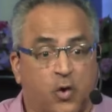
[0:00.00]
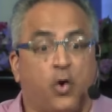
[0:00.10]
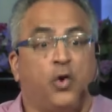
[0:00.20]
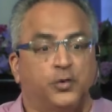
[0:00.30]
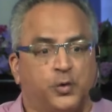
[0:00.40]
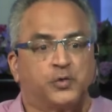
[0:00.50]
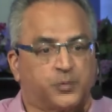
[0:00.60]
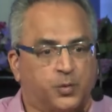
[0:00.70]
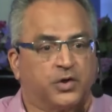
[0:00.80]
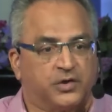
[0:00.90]
all those
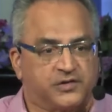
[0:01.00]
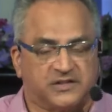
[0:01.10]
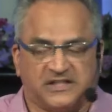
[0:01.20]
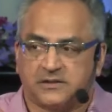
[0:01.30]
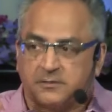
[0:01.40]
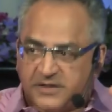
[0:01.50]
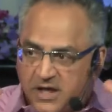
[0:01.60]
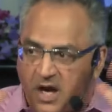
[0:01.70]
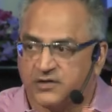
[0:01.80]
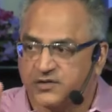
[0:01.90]
words need to be
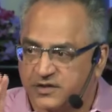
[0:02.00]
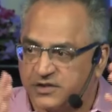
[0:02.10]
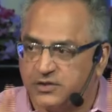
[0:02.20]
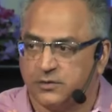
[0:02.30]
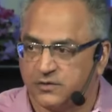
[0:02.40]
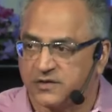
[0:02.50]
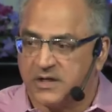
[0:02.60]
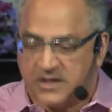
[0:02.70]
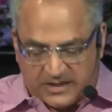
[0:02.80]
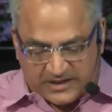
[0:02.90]
constantly used
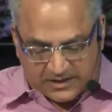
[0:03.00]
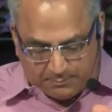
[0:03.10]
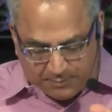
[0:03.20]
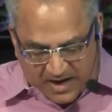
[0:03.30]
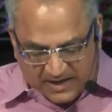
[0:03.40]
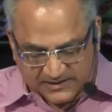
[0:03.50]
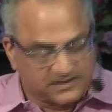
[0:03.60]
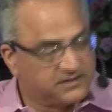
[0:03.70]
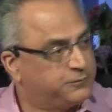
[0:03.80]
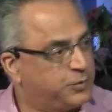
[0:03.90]
in a
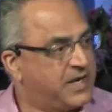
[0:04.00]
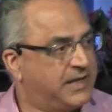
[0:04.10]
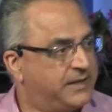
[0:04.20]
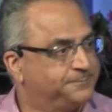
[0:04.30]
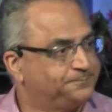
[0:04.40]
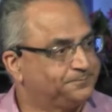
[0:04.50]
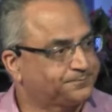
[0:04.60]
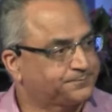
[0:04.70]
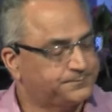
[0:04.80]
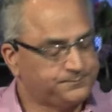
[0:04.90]
positive way.
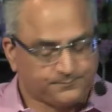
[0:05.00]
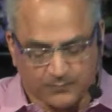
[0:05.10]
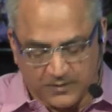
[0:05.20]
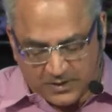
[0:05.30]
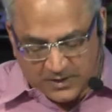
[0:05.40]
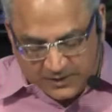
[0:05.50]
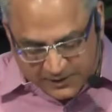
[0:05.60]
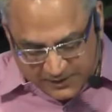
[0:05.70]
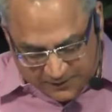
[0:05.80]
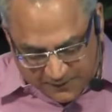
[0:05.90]

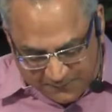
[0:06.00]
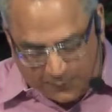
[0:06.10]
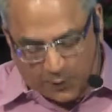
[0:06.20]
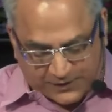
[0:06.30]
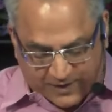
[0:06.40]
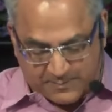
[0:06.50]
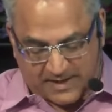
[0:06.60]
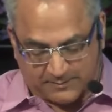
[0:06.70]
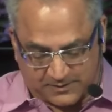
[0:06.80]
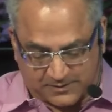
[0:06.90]
The fourth
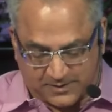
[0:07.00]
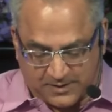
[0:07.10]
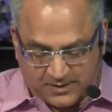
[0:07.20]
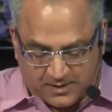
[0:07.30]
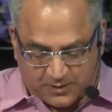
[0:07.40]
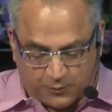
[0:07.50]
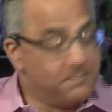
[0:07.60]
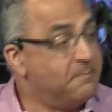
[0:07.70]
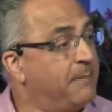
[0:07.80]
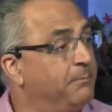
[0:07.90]
commandment
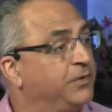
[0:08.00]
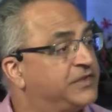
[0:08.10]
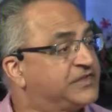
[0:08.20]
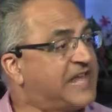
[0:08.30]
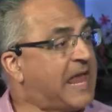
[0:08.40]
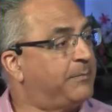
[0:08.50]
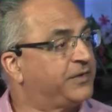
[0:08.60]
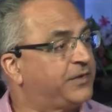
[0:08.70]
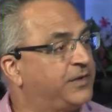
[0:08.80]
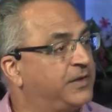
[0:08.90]
remember the
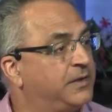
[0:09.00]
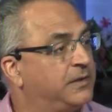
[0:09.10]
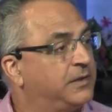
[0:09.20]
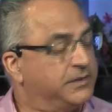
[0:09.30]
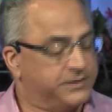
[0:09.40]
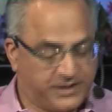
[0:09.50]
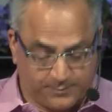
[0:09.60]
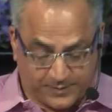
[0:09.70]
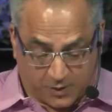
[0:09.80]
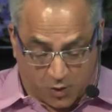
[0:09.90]
Sabbath and keep
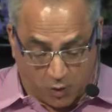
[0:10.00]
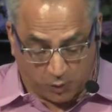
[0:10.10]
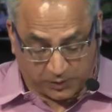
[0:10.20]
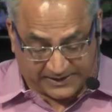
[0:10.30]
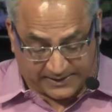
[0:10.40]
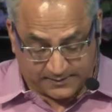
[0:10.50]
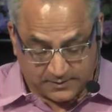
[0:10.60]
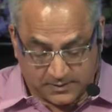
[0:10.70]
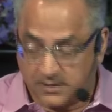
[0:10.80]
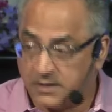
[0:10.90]
it holy.
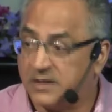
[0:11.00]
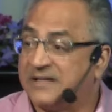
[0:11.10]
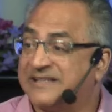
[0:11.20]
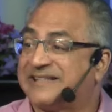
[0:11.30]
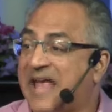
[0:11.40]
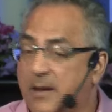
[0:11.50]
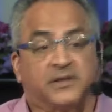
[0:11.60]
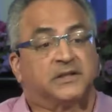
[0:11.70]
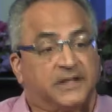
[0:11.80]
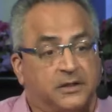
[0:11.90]

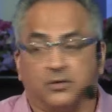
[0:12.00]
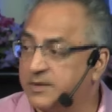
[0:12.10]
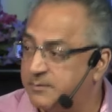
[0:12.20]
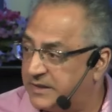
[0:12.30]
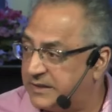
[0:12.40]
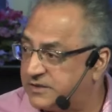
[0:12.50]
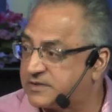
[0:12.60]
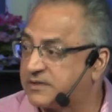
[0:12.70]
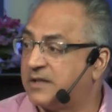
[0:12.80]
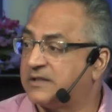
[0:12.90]
Sabbath literally
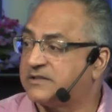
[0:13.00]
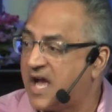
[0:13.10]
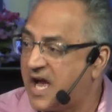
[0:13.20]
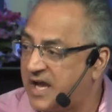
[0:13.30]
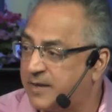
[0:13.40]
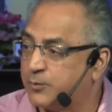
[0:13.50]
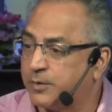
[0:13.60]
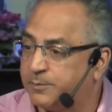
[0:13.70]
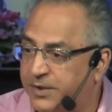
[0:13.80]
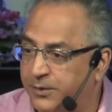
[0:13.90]
means a time or a
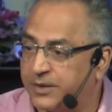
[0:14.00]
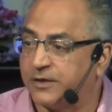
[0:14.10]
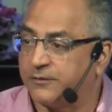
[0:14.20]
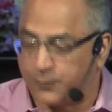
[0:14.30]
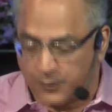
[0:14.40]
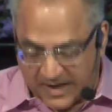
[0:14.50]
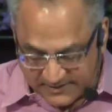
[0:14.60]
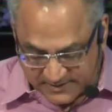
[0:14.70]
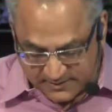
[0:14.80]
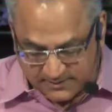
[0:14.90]
period of
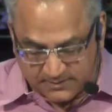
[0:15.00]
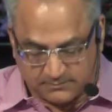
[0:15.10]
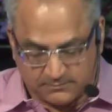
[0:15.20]
rest,